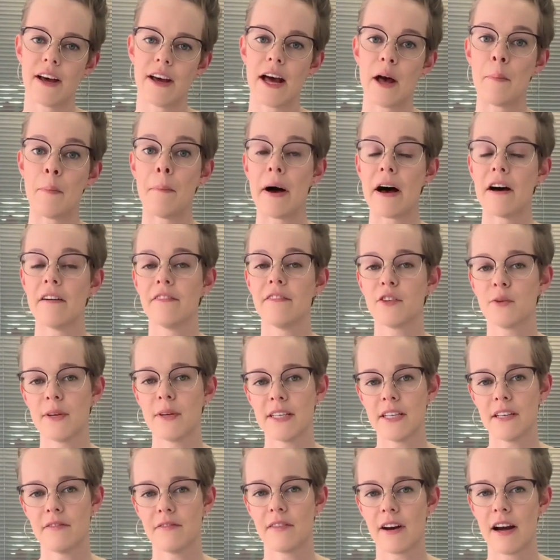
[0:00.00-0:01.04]
above
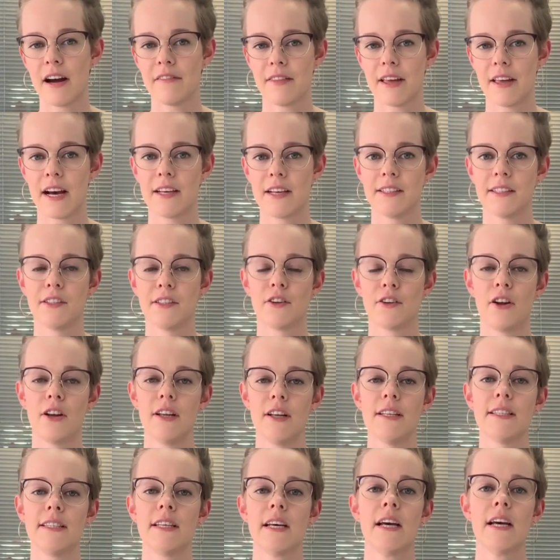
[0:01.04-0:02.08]
$25,000